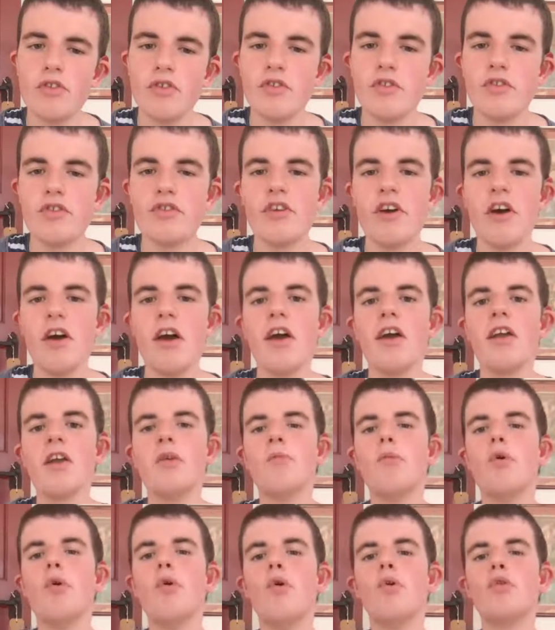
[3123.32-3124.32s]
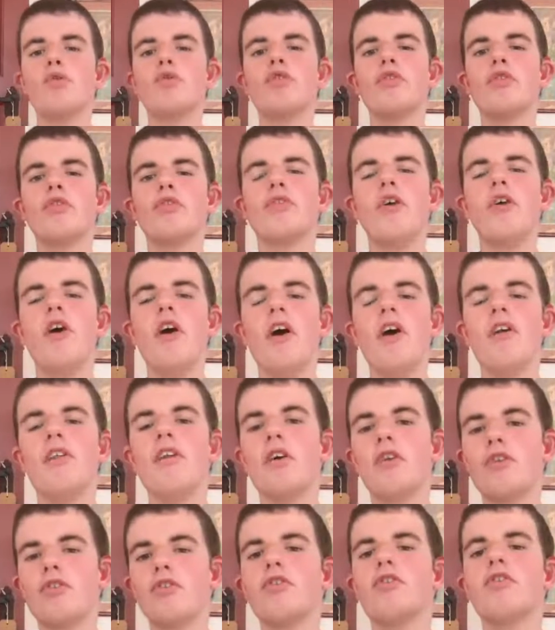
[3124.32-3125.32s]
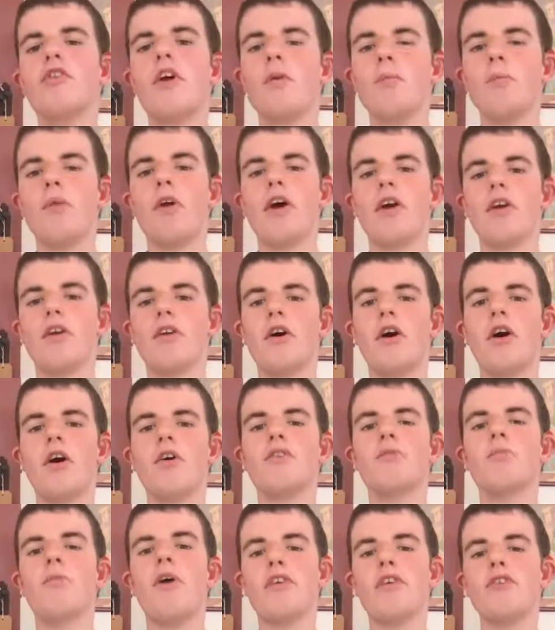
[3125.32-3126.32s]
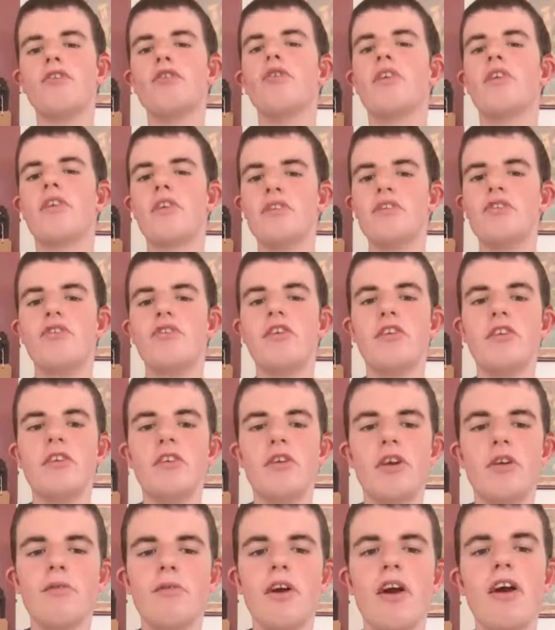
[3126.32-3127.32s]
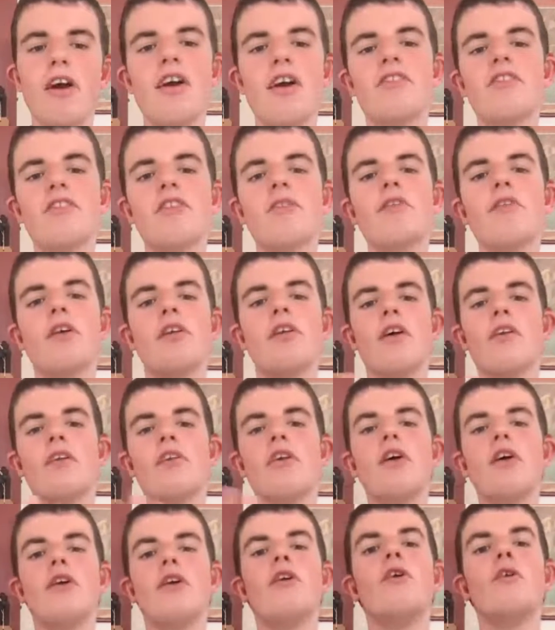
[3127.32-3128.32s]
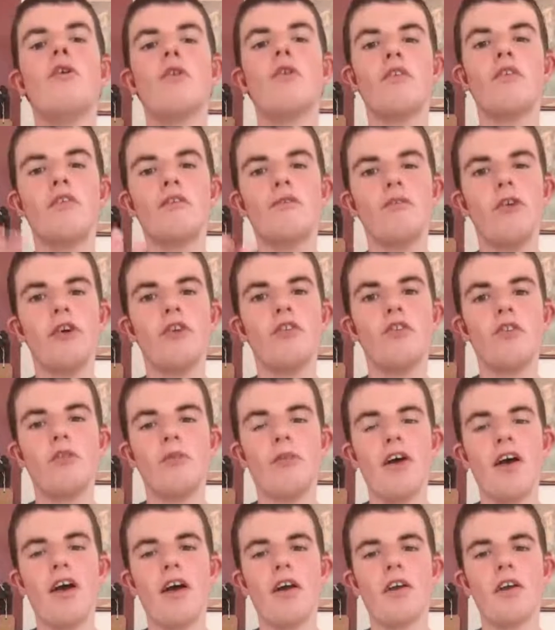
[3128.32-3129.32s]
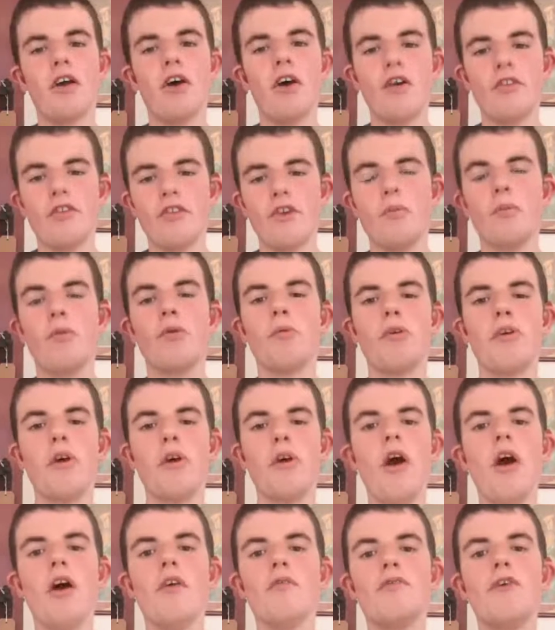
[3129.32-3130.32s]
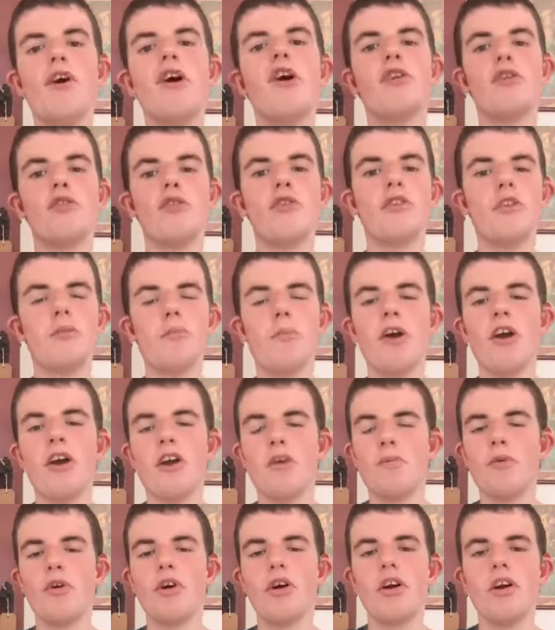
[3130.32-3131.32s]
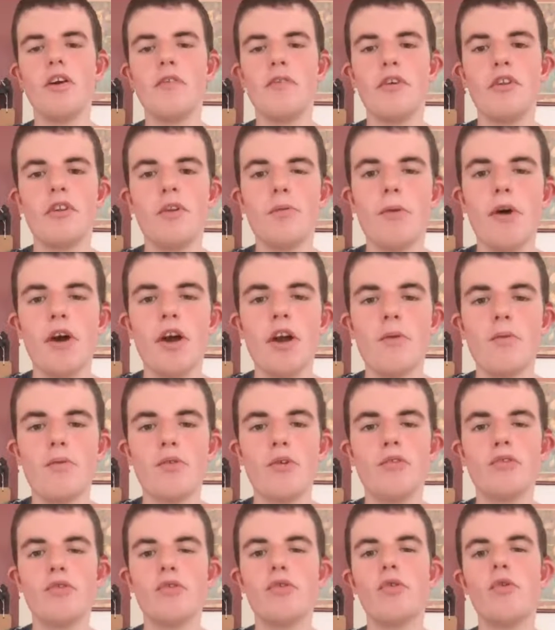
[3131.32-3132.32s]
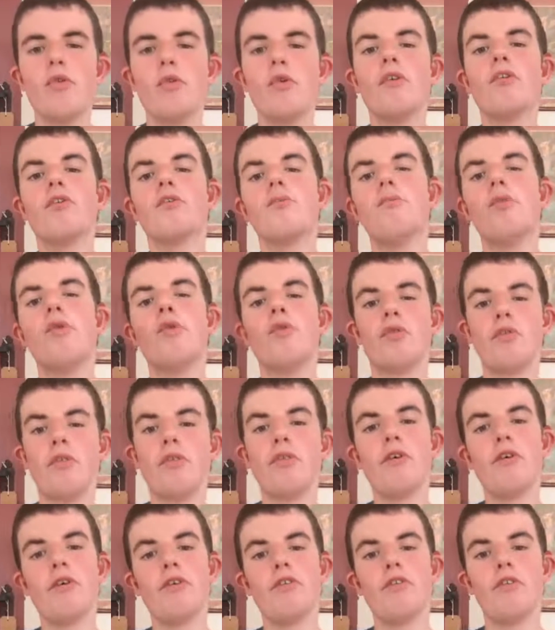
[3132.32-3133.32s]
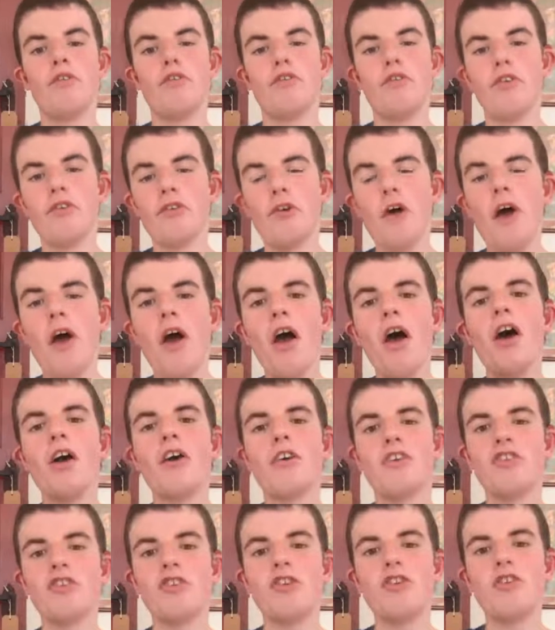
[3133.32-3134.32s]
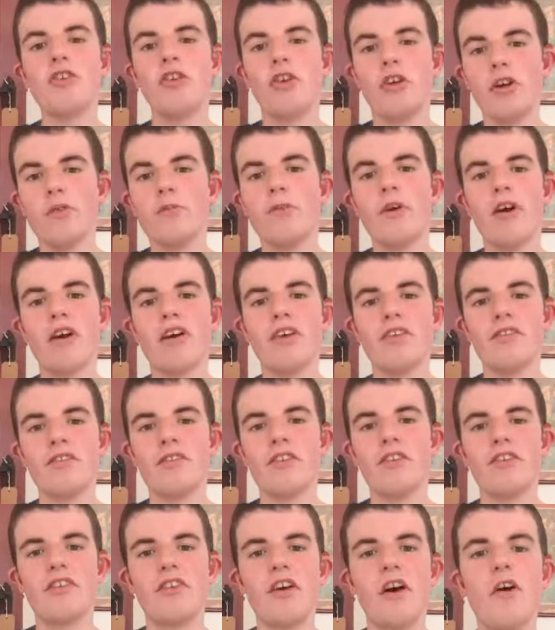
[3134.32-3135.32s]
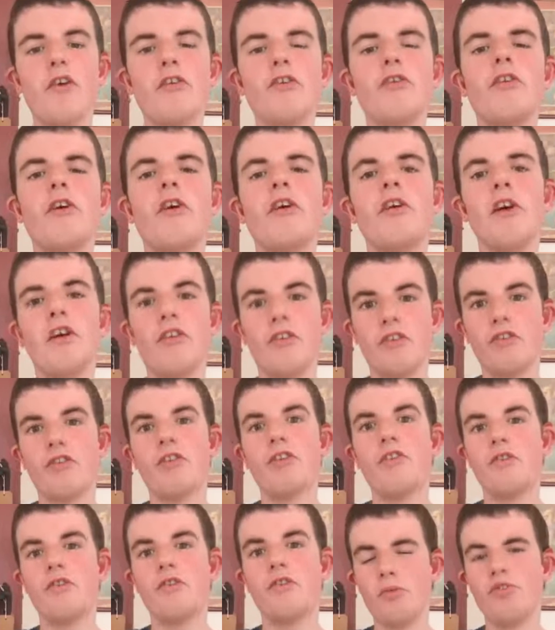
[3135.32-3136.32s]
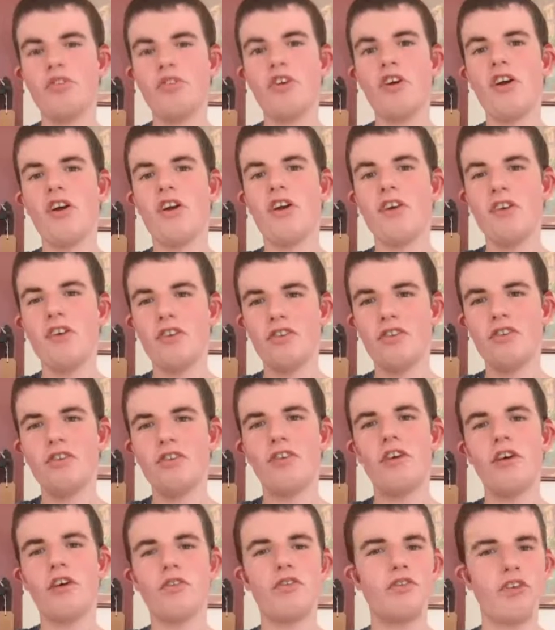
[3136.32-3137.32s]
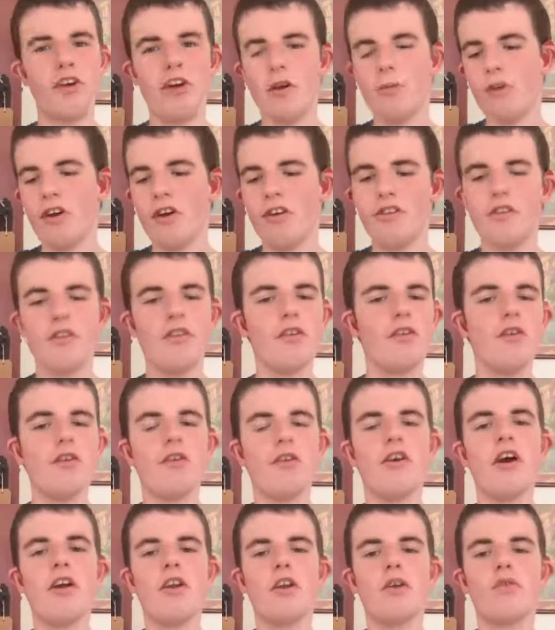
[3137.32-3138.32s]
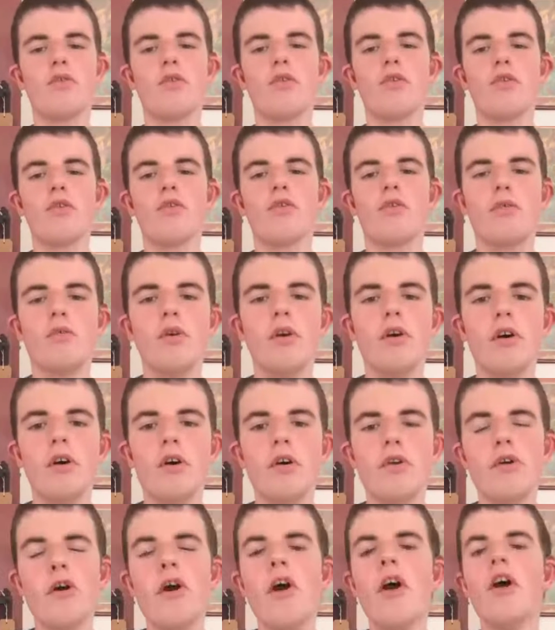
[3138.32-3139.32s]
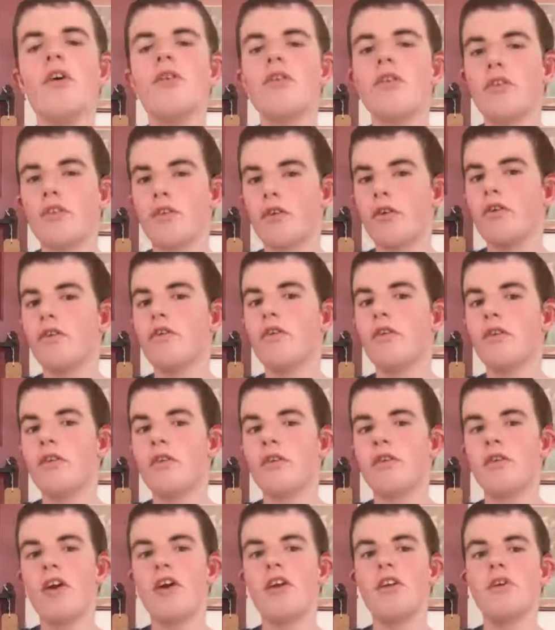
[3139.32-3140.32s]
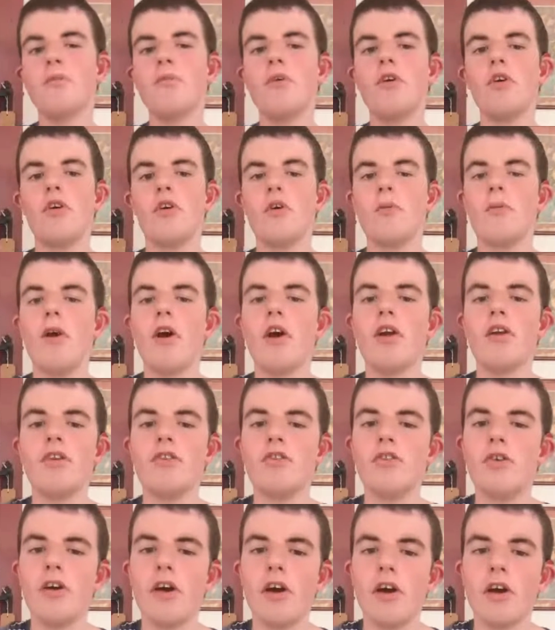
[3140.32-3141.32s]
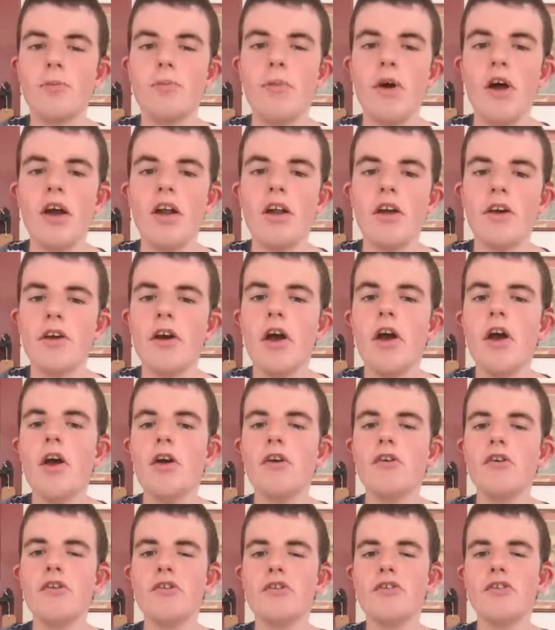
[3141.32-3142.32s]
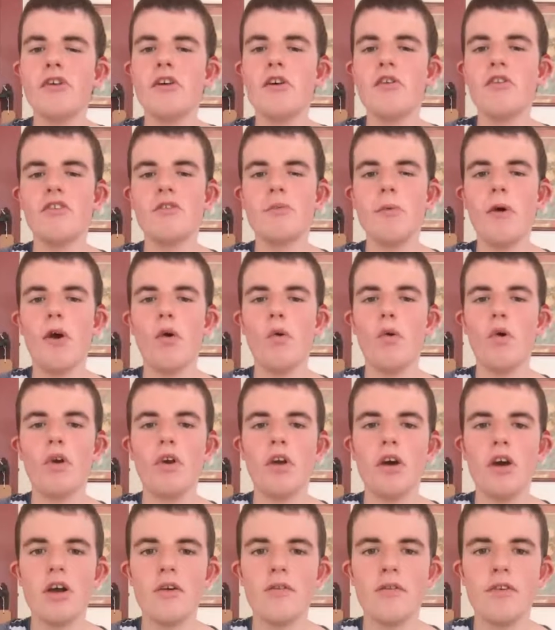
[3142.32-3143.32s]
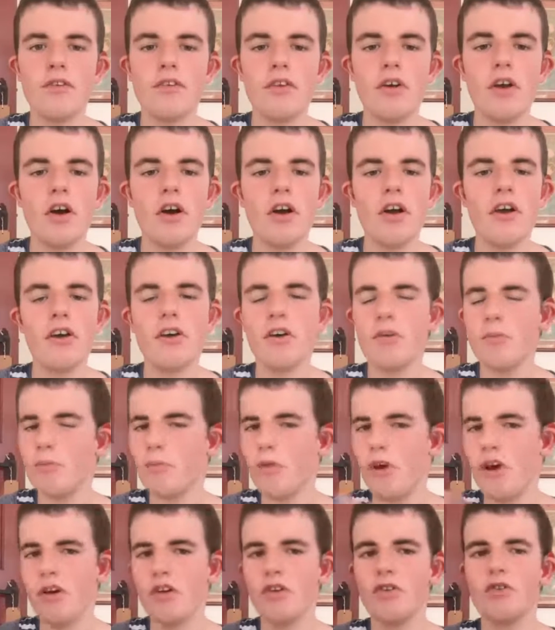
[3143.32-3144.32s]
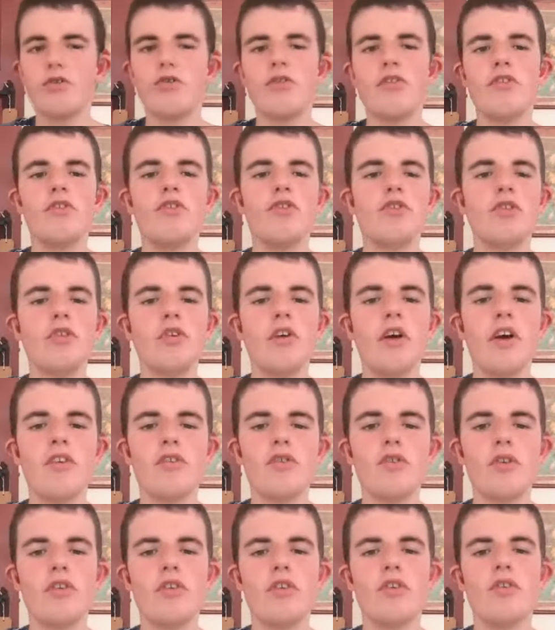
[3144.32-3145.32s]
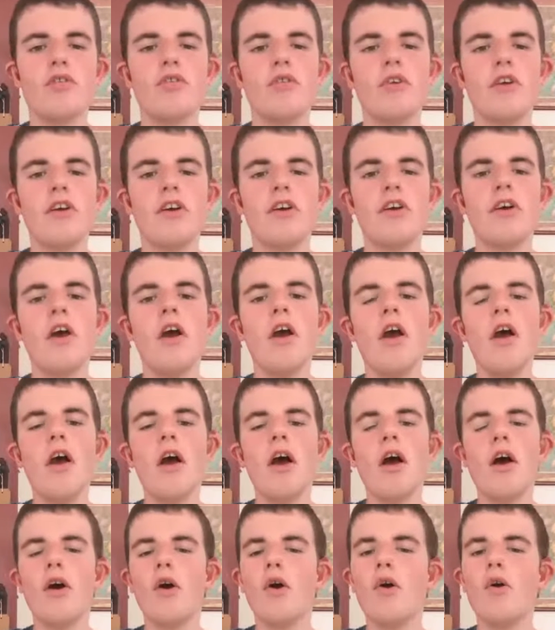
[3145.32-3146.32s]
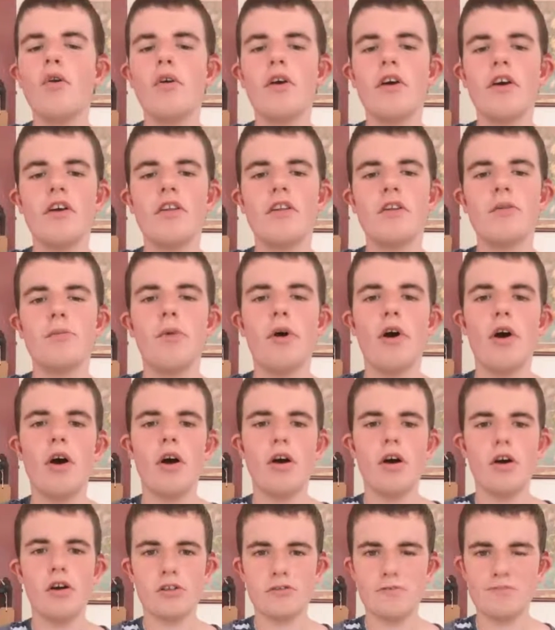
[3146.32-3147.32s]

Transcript: today, and important that issues like Black Lives Matter are continually raised, even though they're no longer at the front of the headlines, they're probably further in the paper, if in the paper at all. It's important that those issues are continually raised and discussed, and that legislative change, they ought to take place in the UK and across the world. So it's good that the Daily Mirror are apparently doing a compelling new series about what life is like in pages 22 and 23. Horror in the Park.